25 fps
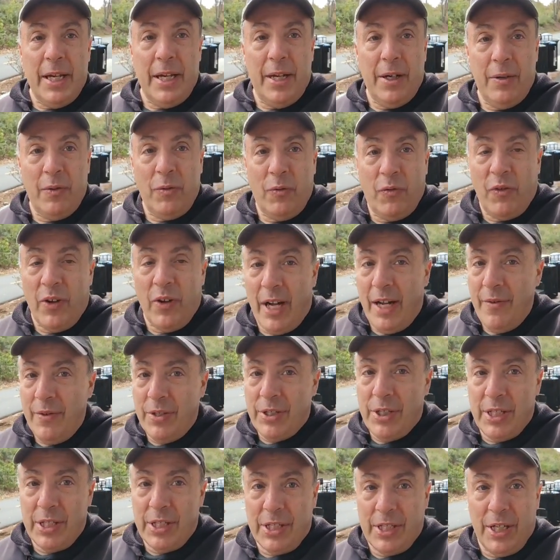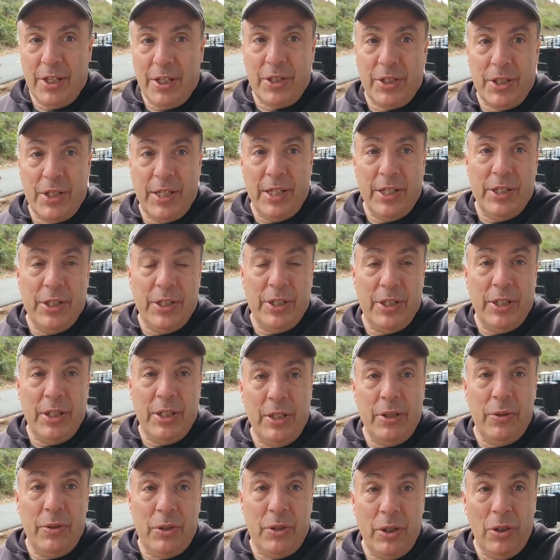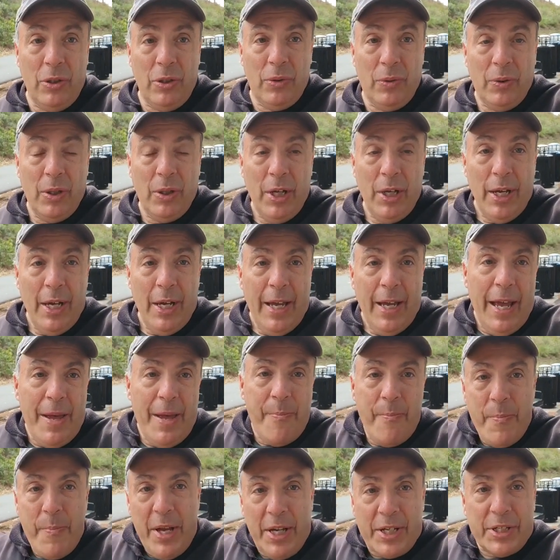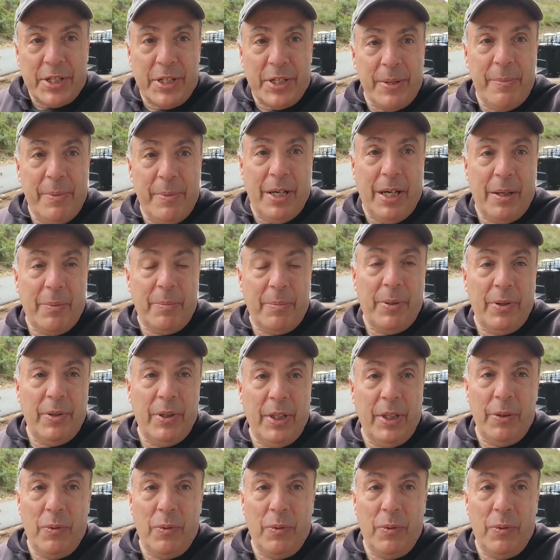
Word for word: down 5 or 6 exercises that you do and mix them up.